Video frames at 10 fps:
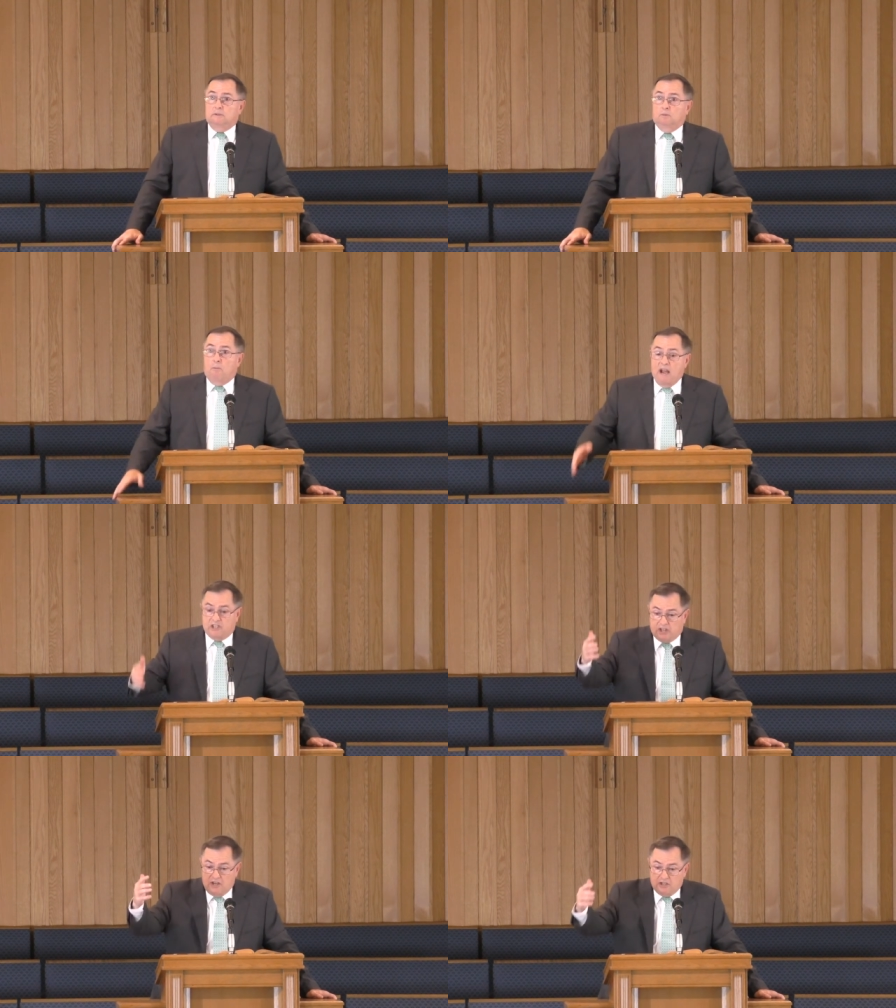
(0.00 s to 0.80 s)
when my
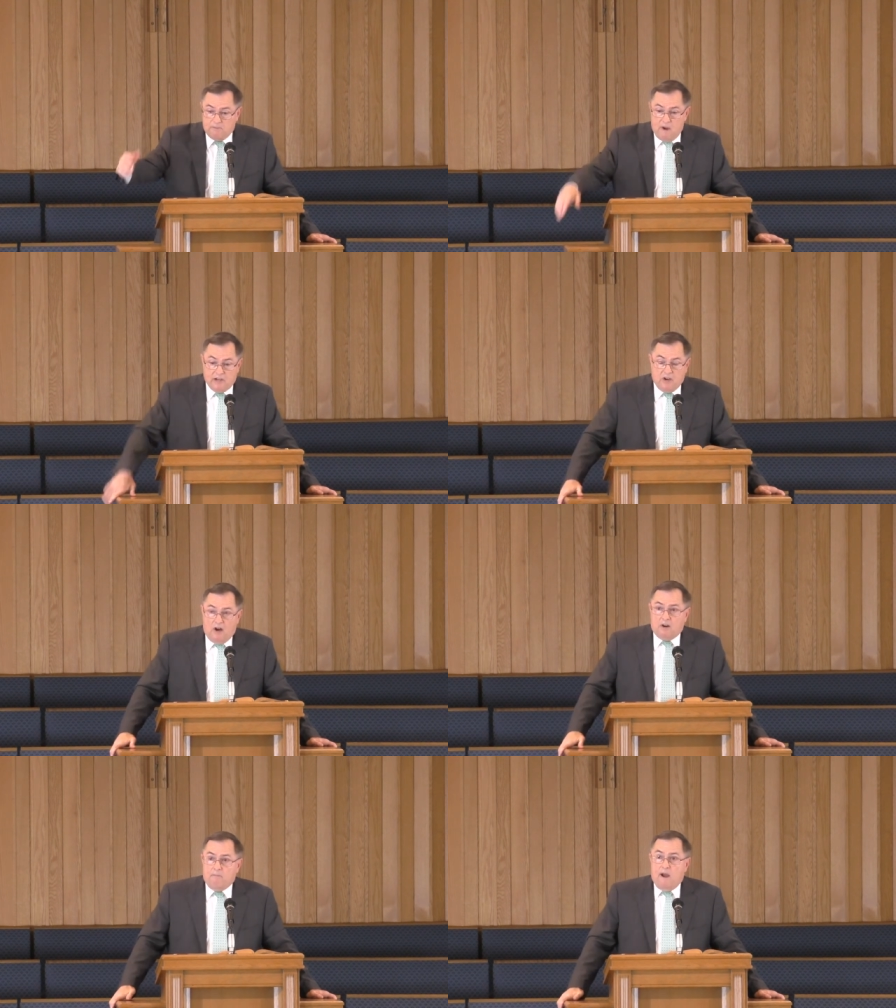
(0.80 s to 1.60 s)
sons and my
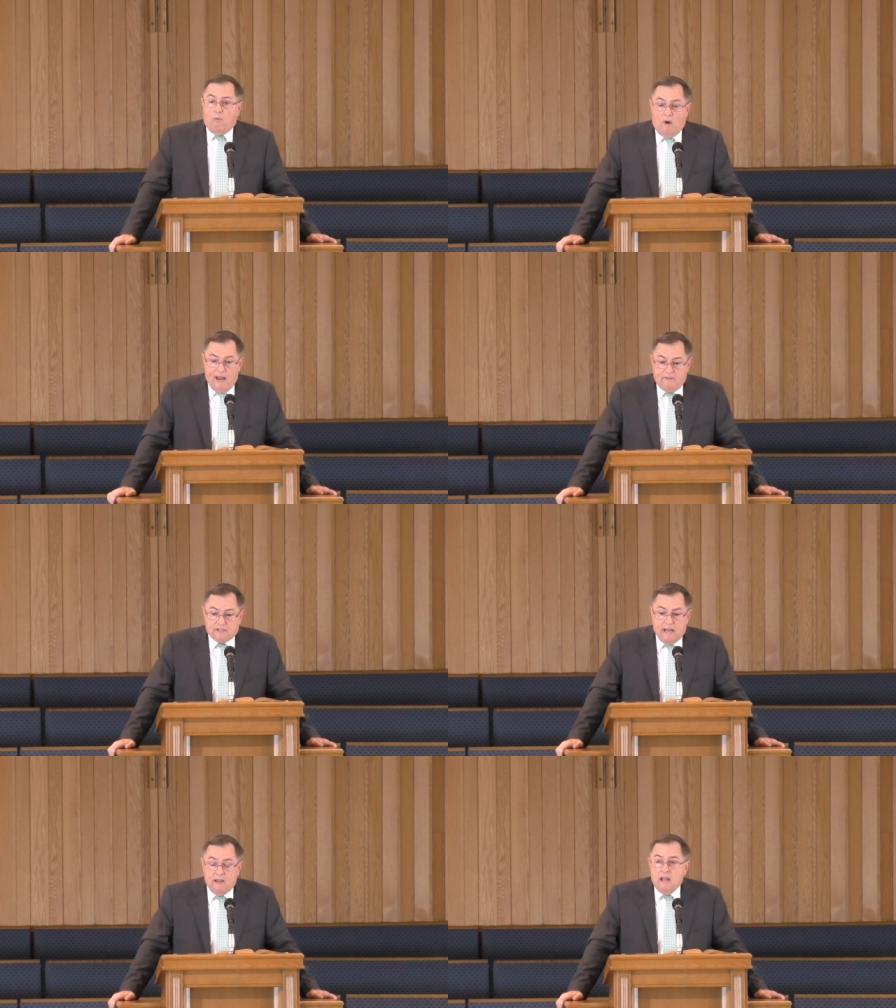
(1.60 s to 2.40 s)
daughter, my wife
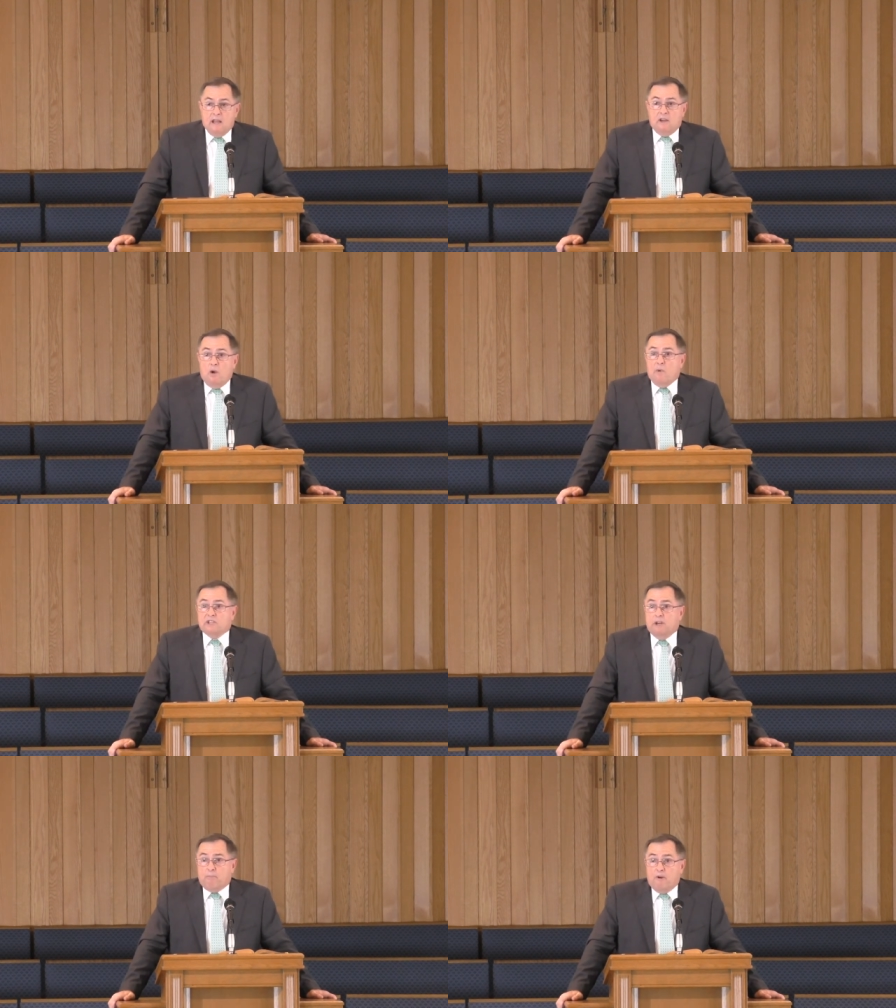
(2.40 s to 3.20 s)
say, you know, he
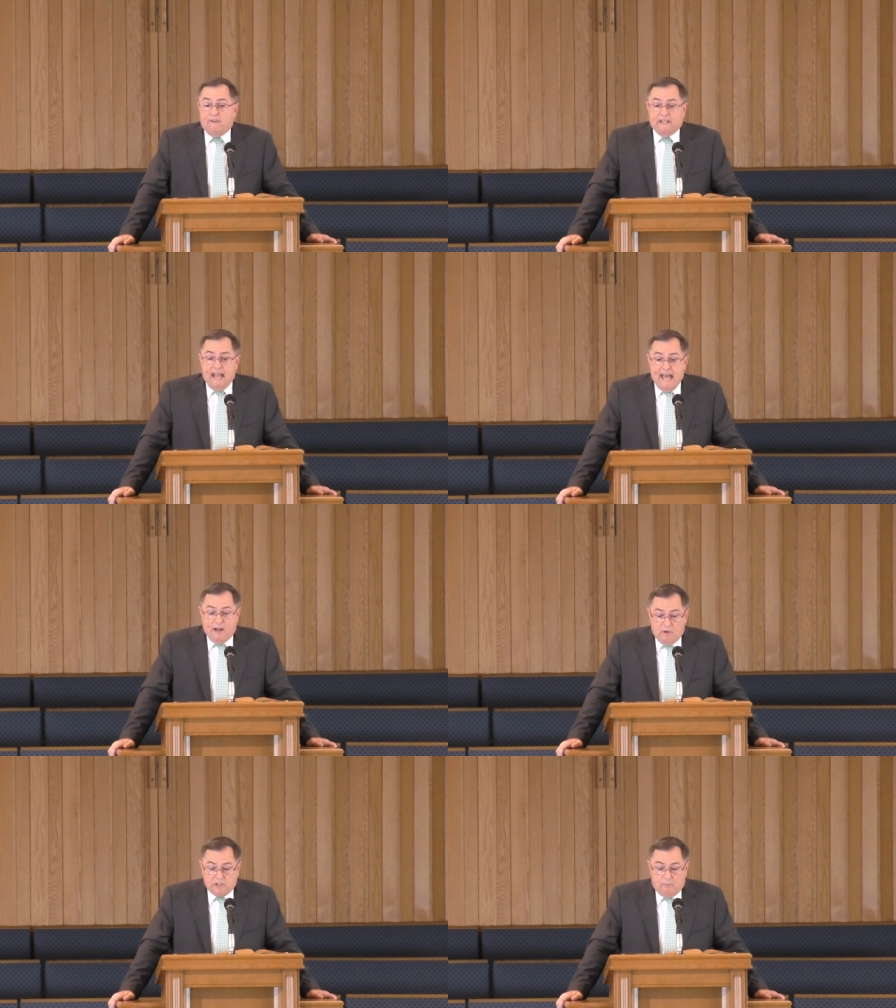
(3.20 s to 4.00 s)
wasn't a perfect dad, he
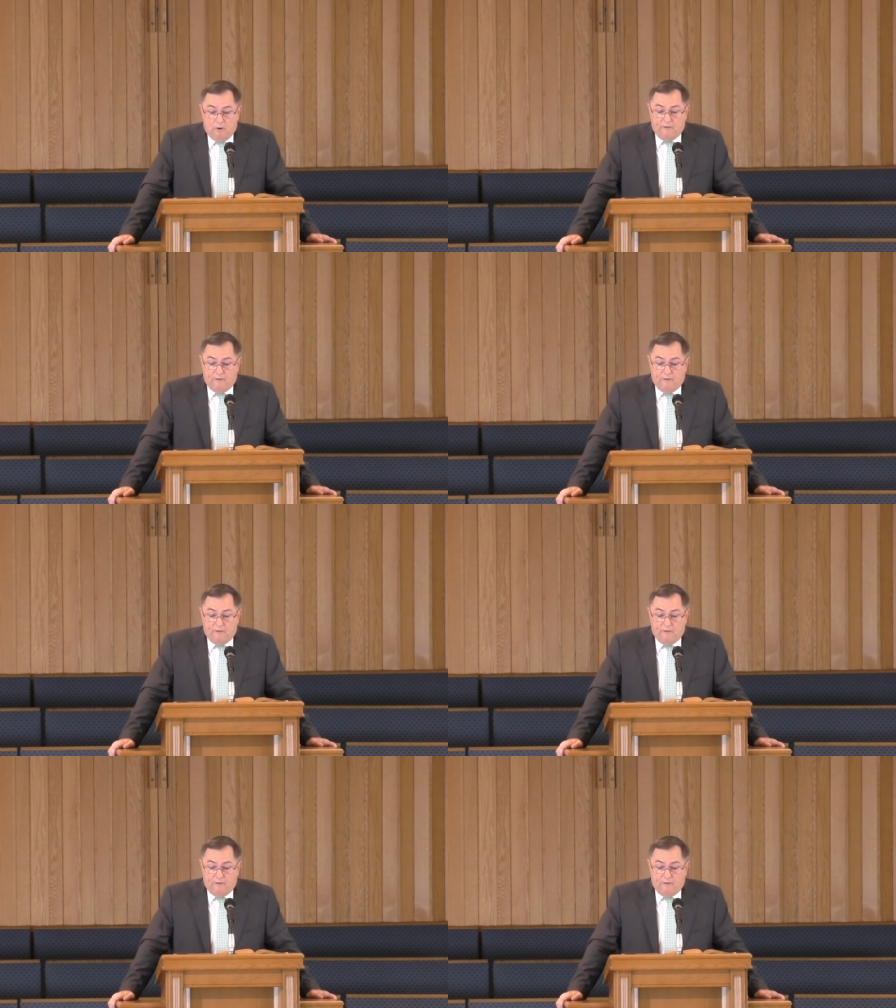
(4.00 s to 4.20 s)
wasn't a perfect